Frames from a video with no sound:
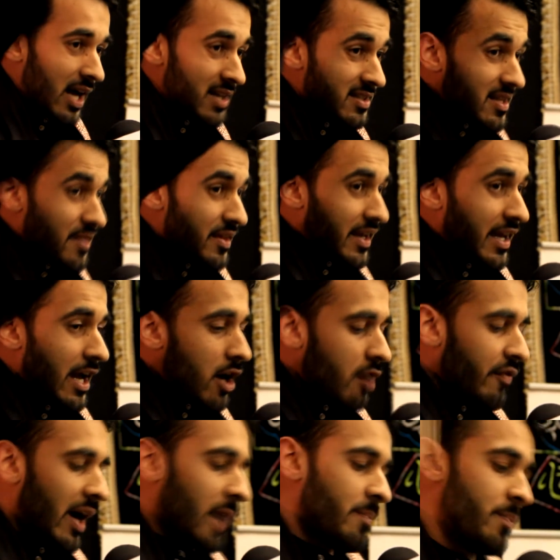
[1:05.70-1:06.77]
under the care of
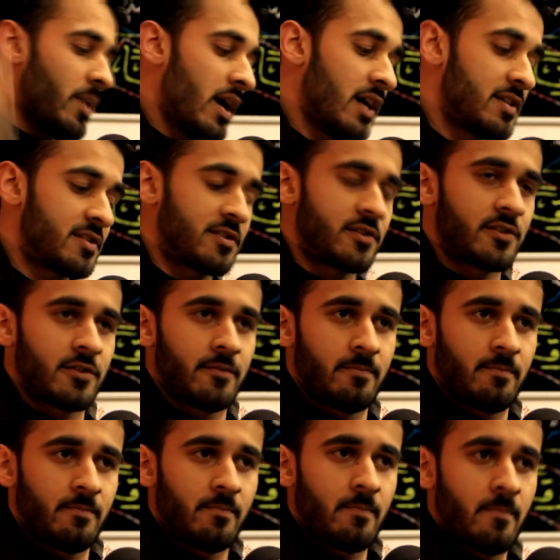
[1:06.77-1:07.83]
Abbas.
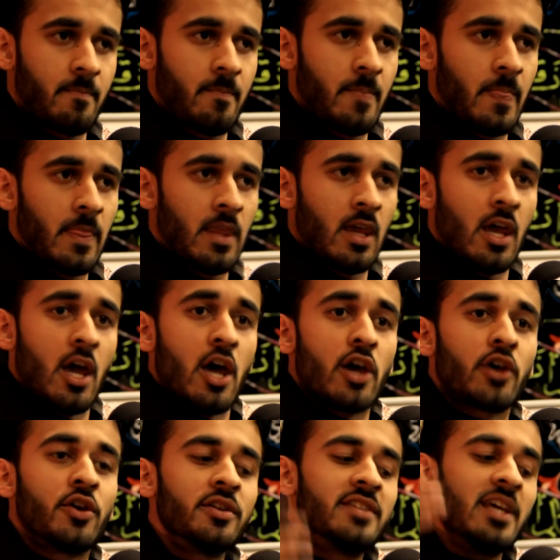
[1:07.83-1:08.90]

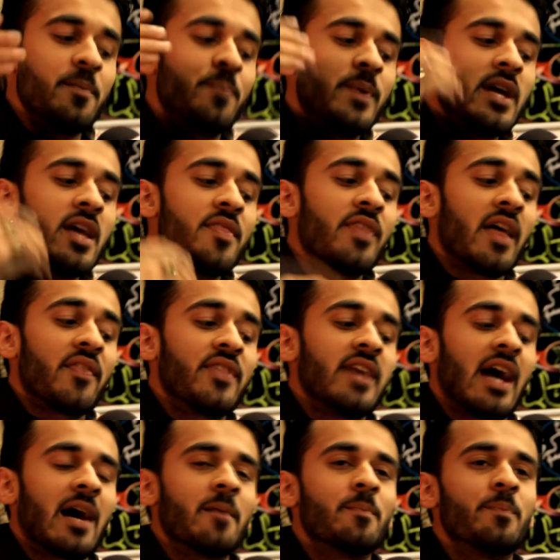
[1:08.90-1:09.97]
Could it be that the
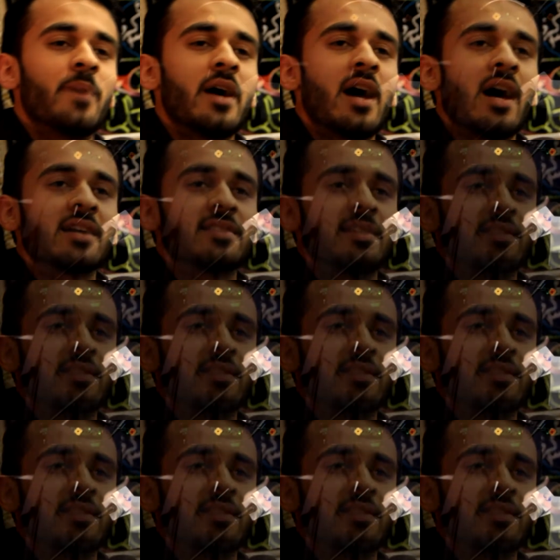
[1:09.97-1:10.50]
Abbas